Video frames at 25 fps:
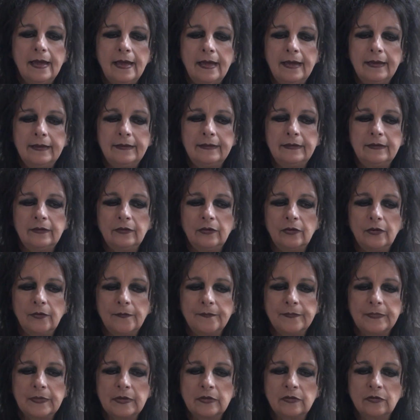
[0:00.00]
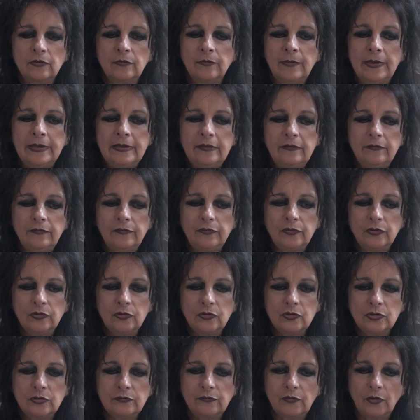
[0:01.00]
And the main
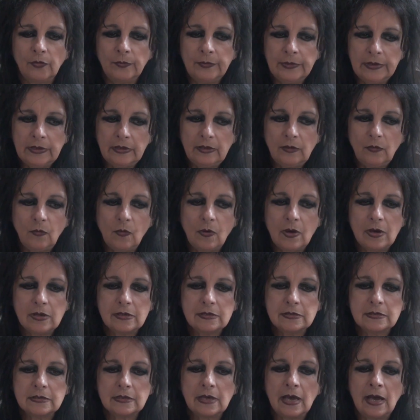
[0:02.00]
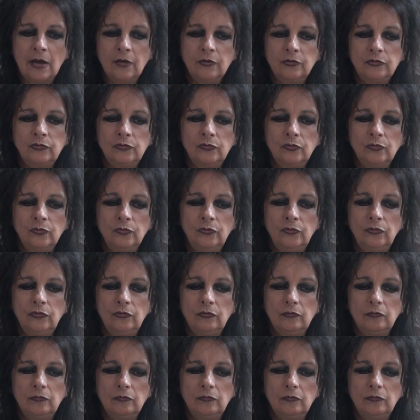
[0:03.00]
focus for me was how to